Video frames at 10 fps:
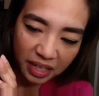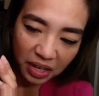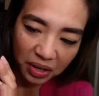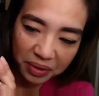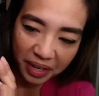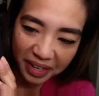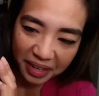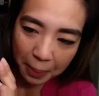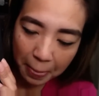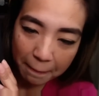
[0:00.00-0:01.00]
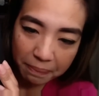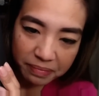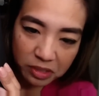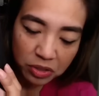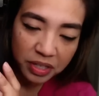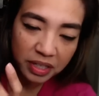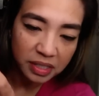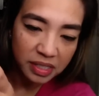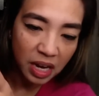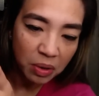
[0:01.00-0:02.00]
Okay. So you got the
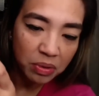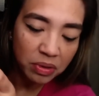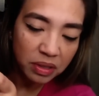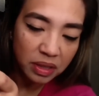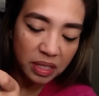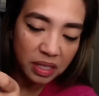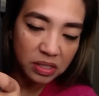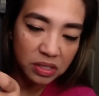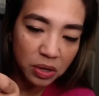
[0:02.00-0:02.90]
towel, the